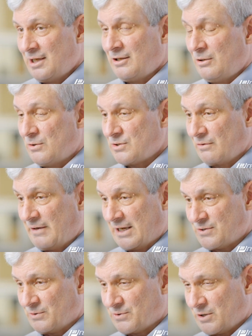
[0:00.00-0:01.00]
using
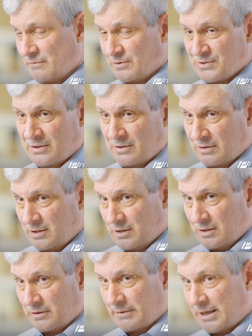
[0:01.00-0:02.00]
fast tool servos in the,
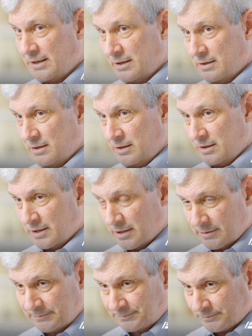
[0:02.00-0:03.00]
in already in the,
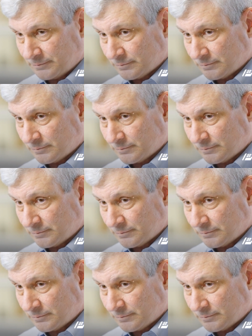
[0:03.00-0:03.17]
um,